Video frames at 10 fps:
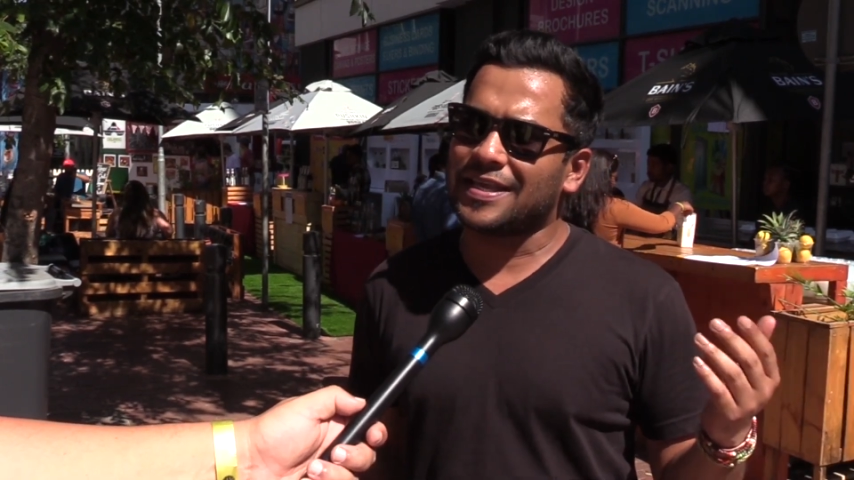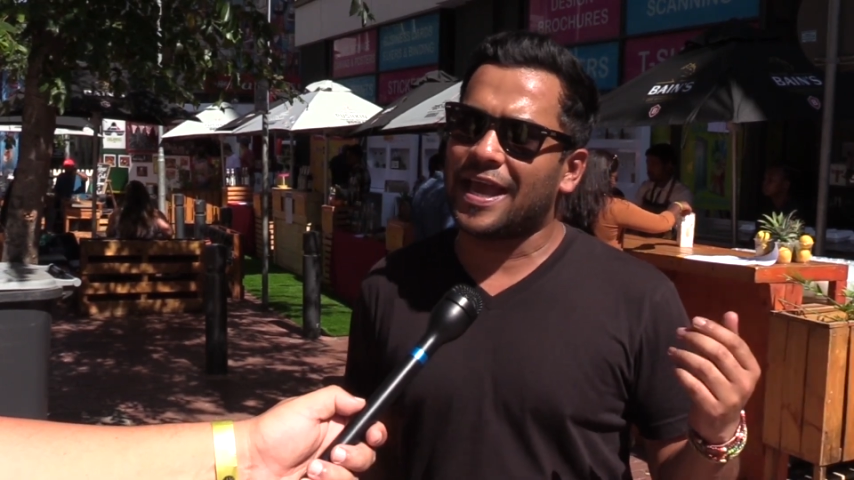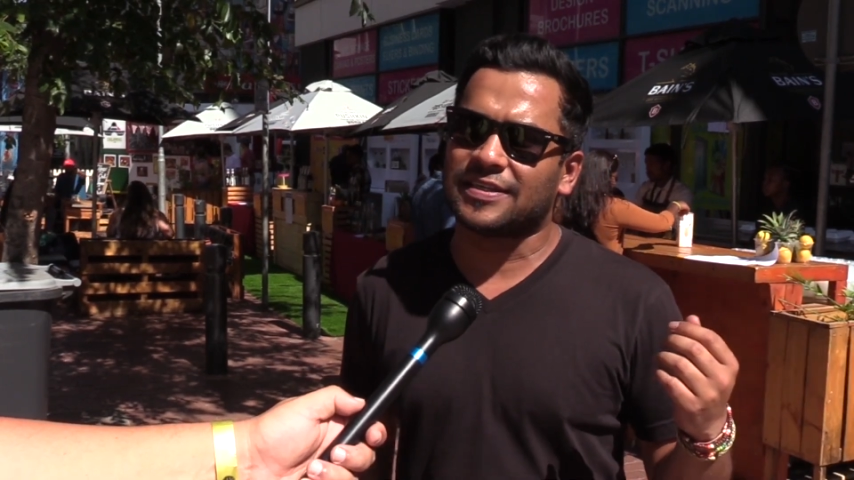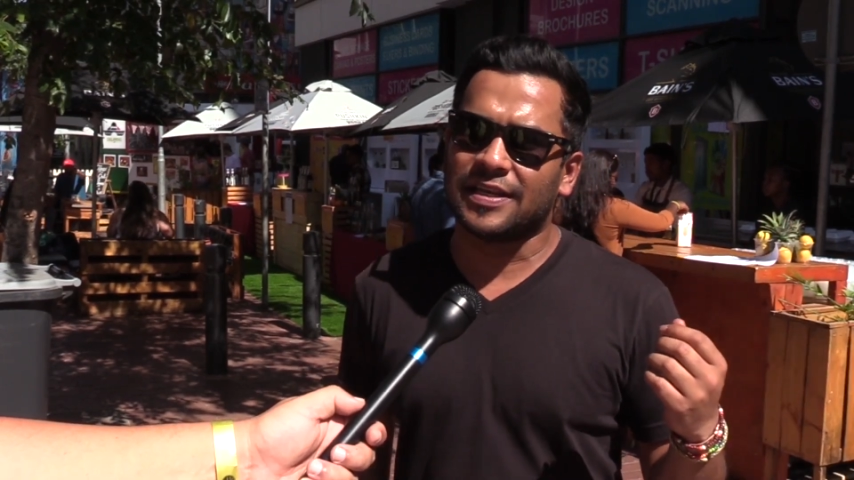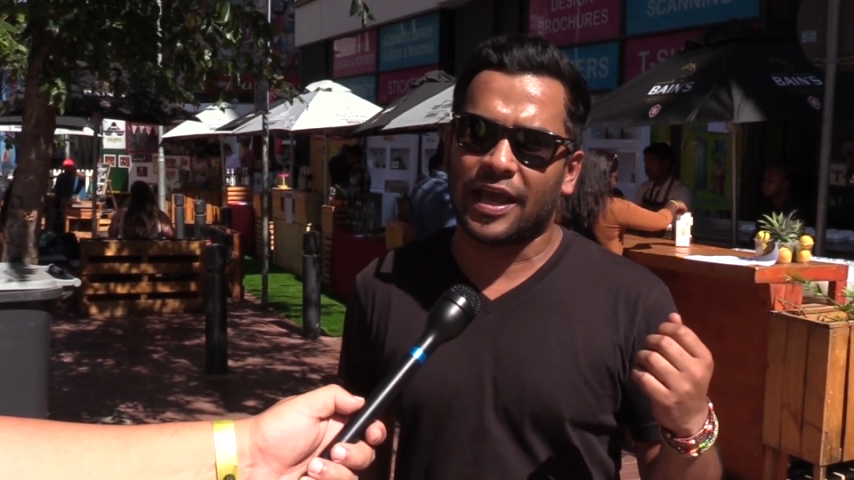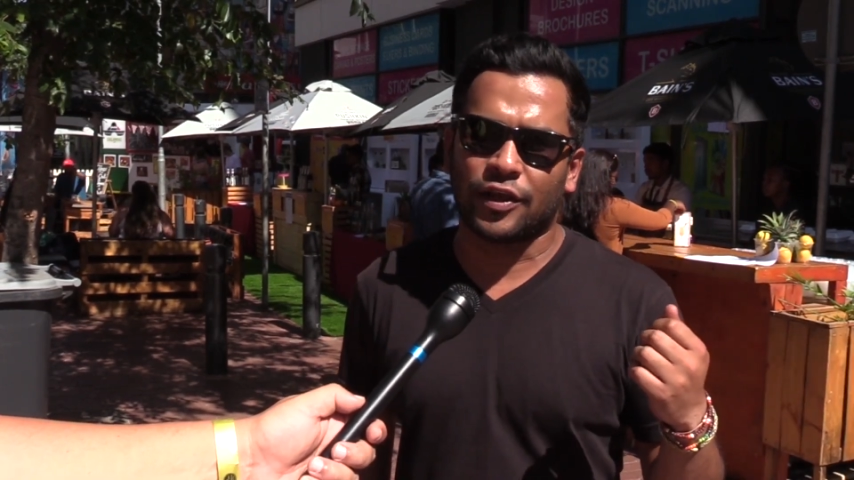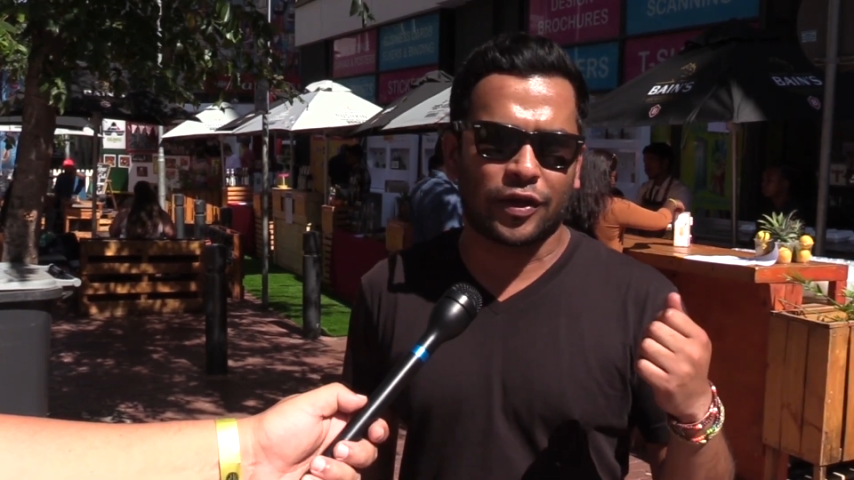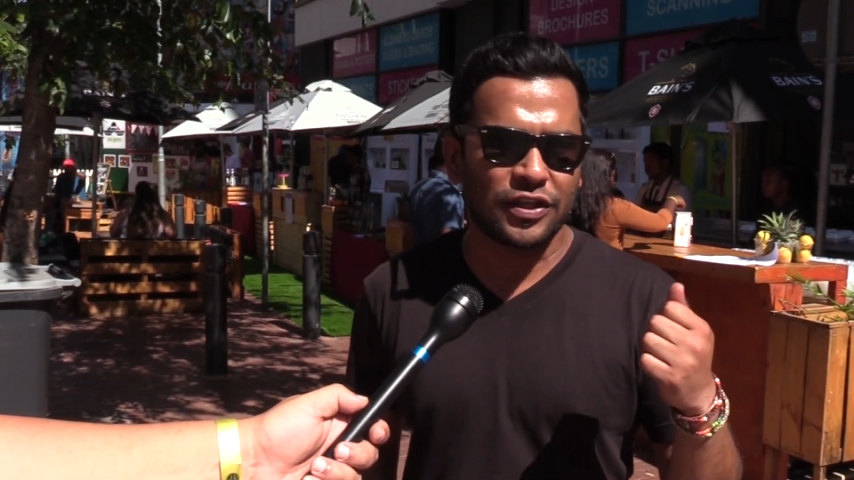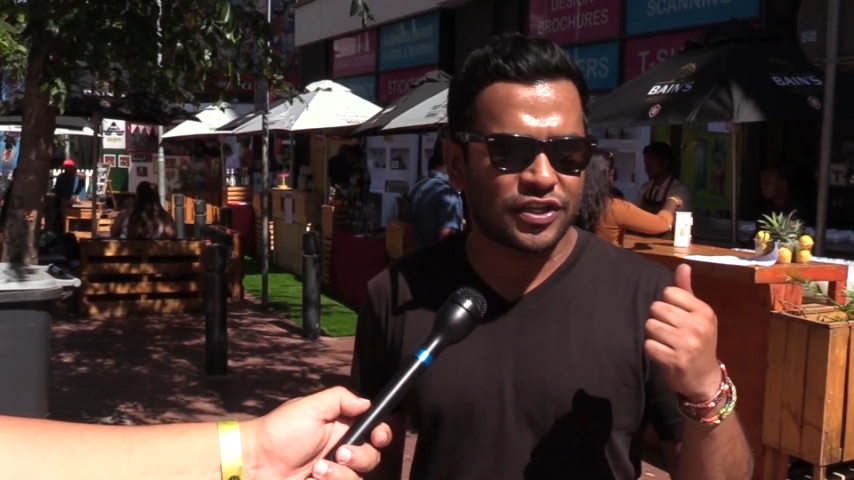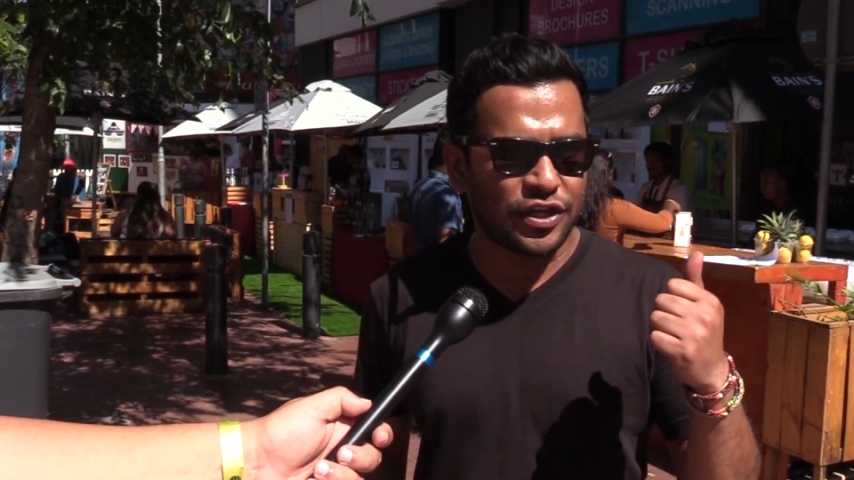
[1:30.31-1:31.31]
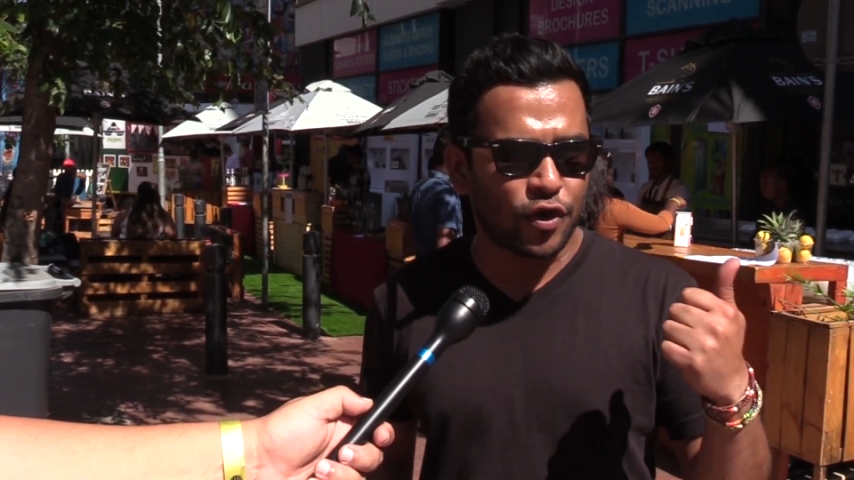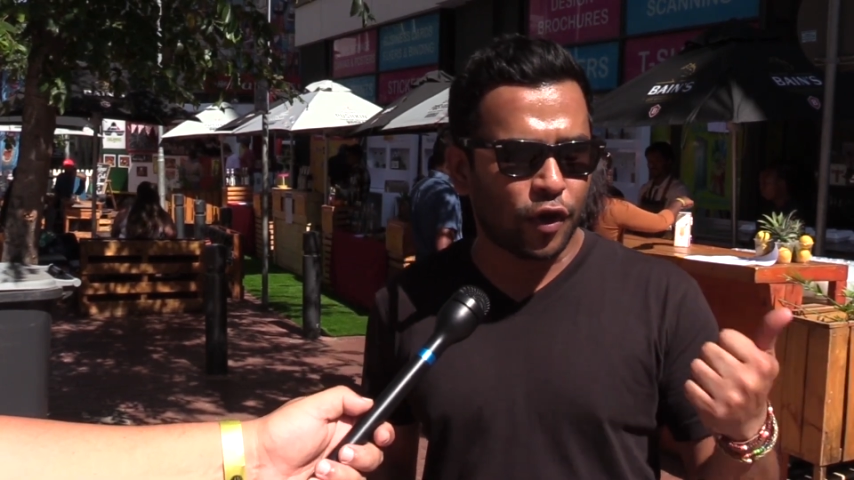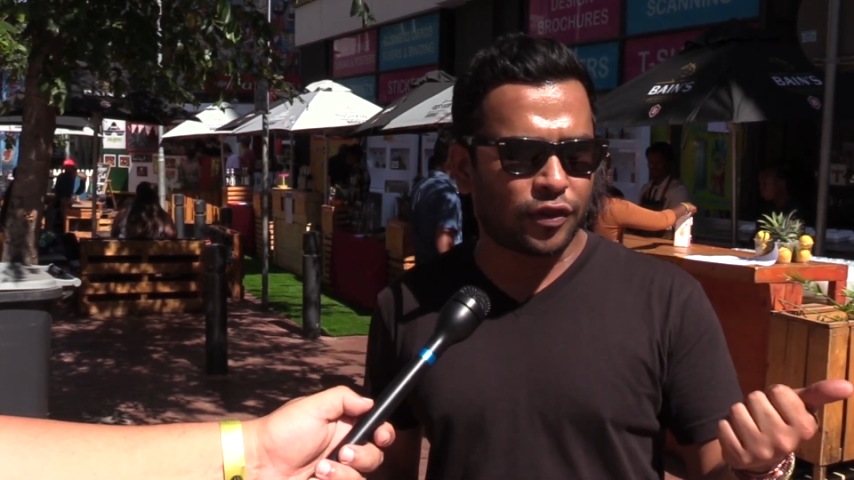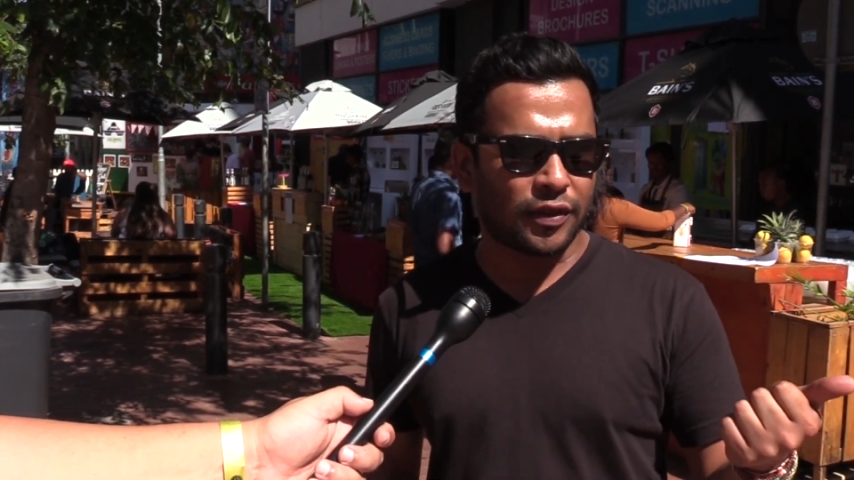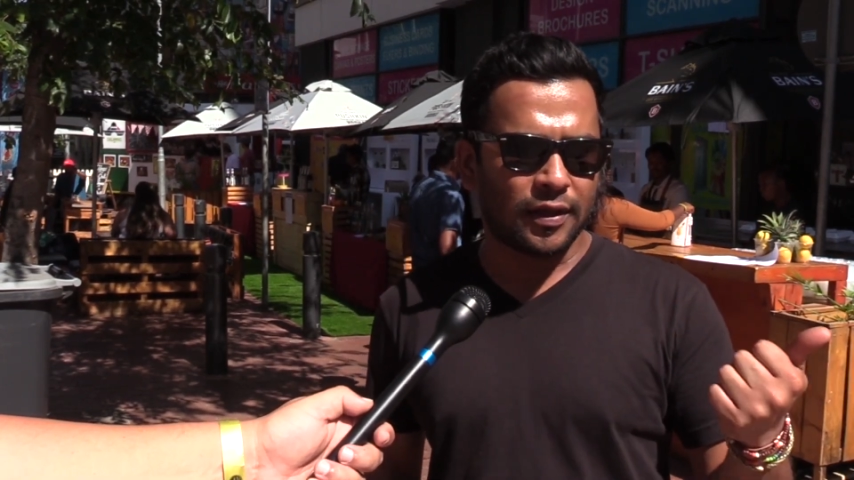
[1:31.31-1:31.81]
as in like you can see
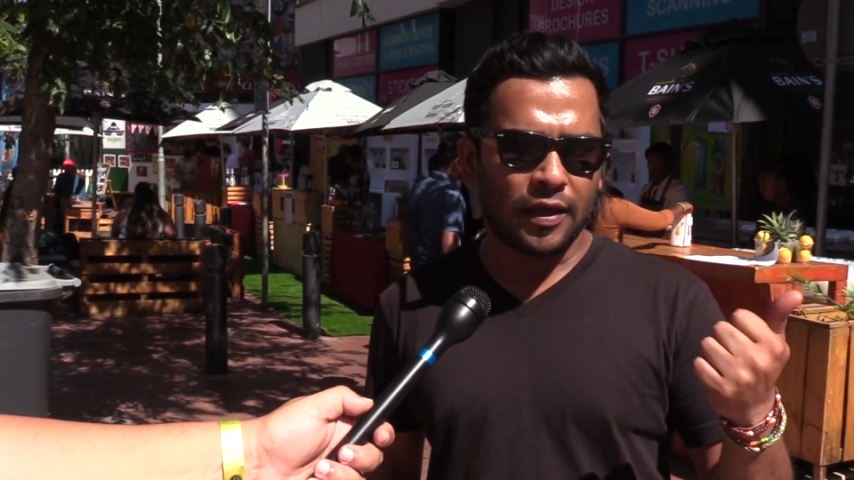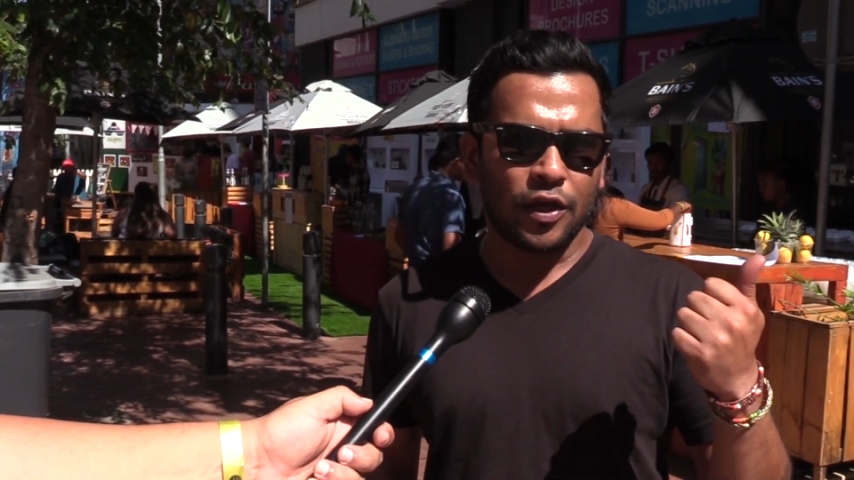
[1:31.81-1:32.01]
youth,